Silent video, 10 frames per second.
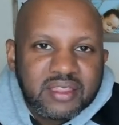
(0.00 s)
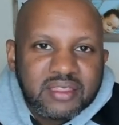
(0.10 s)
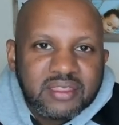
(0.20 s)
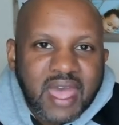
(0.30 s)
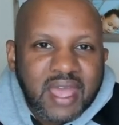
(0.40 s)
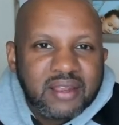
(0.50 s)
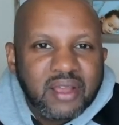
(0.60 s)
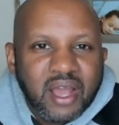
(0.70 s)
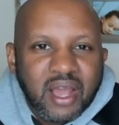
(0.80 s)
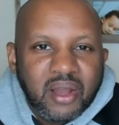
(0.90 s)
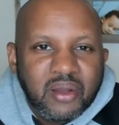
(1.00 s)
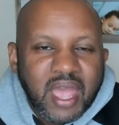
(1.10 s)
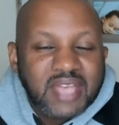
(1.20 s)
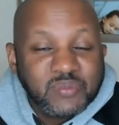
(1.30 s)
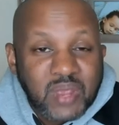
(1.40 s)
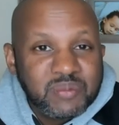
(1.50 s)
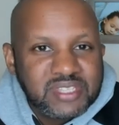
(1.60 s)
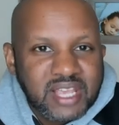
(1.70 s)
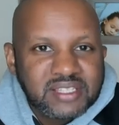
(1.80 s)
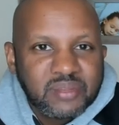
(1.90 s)
has made
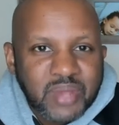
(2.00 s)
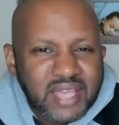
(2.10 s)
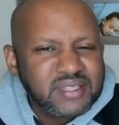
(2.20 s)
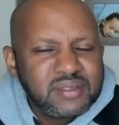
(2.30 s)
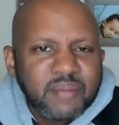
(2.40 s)
mistakes in the past and